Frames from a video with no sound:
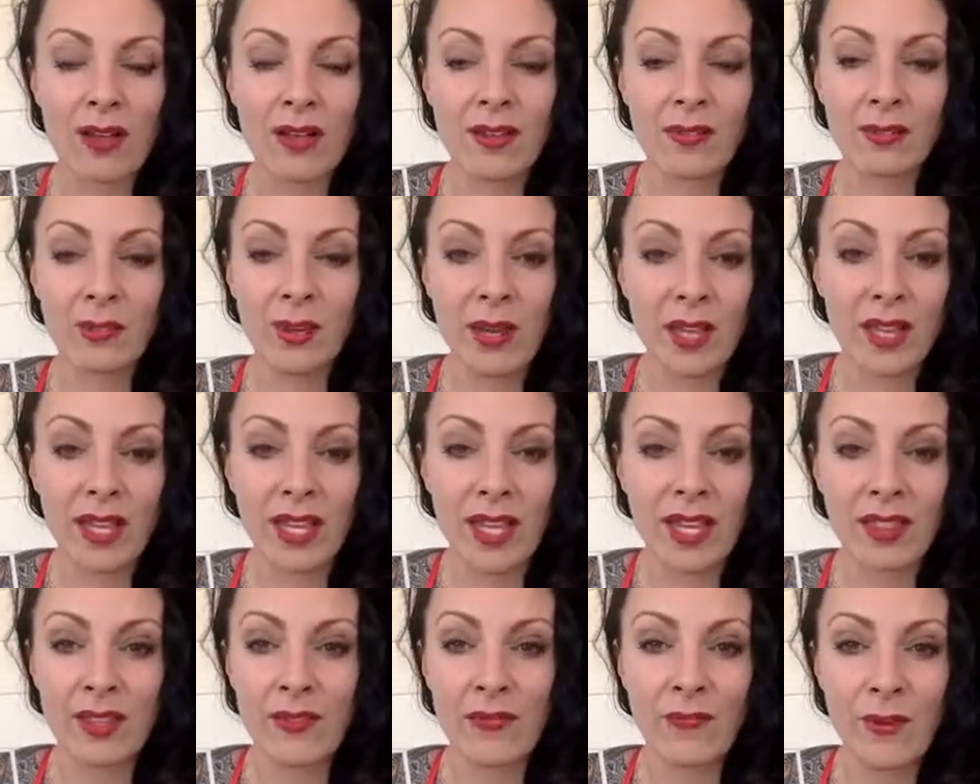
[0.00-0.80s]

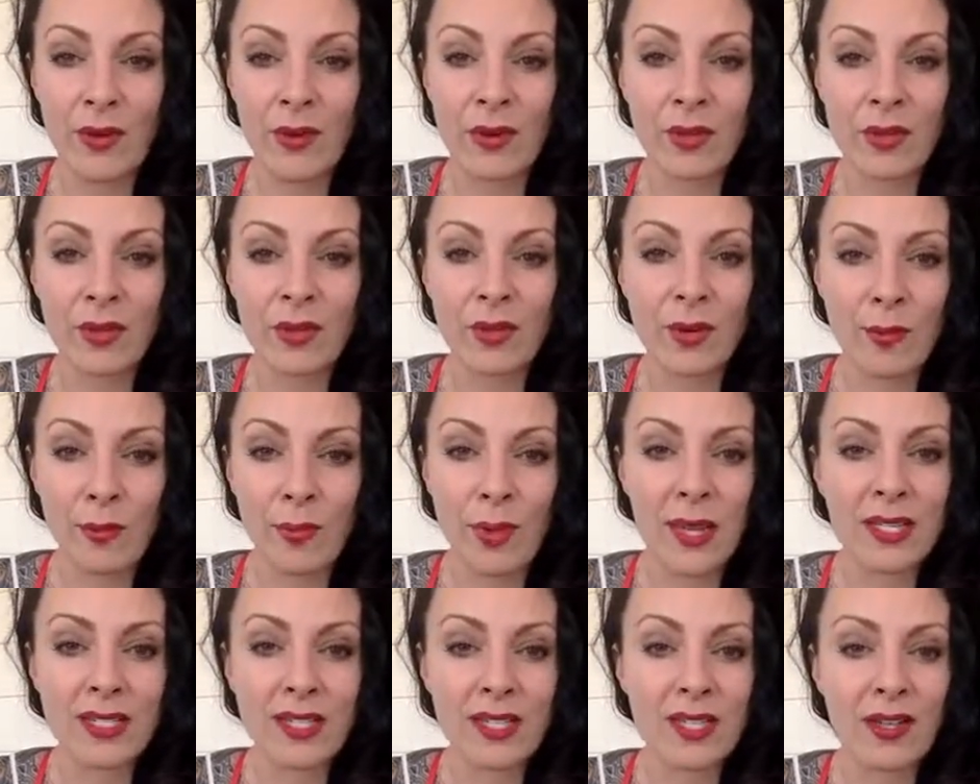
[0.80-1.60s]
Really, the photos are a
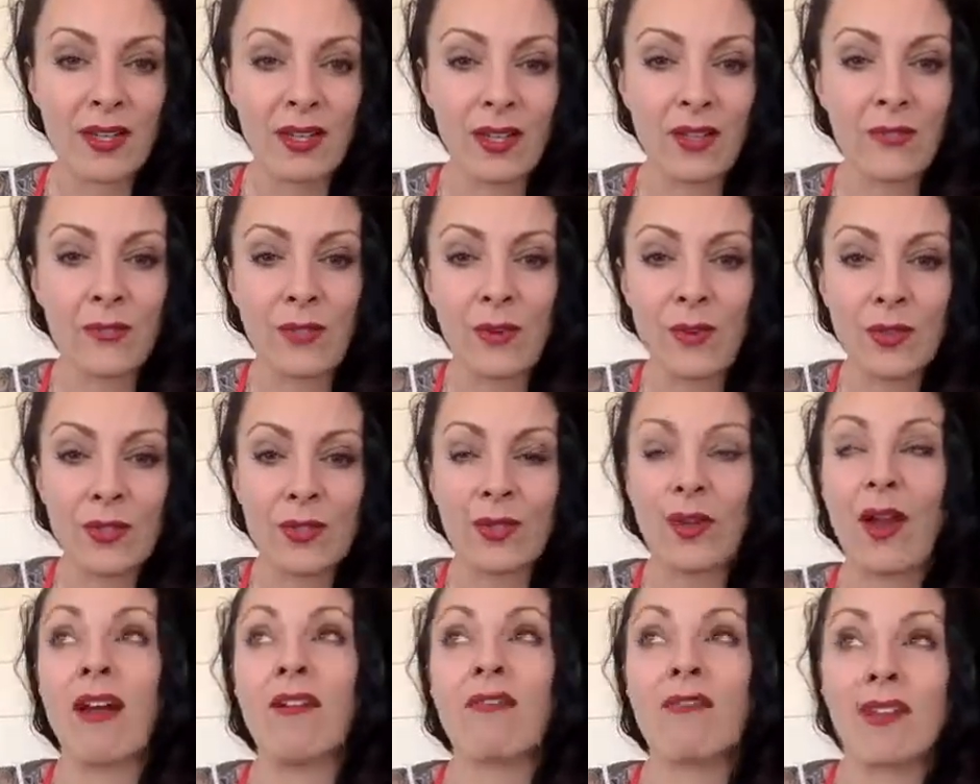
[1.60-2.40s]
big deal. Photos
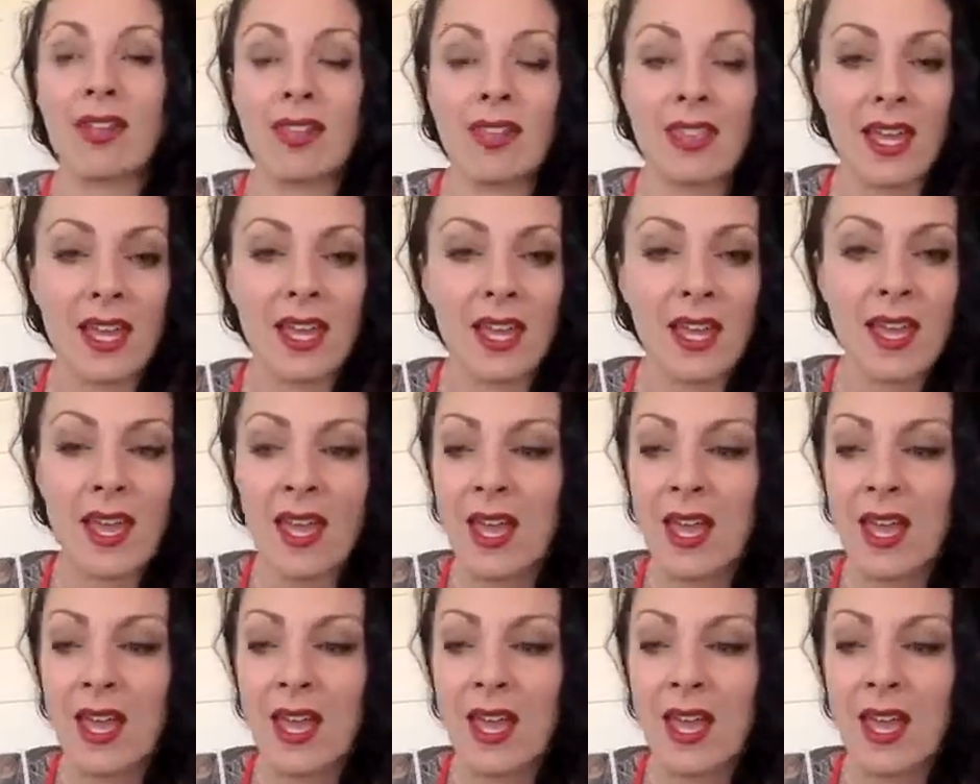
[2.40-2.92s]
are everything.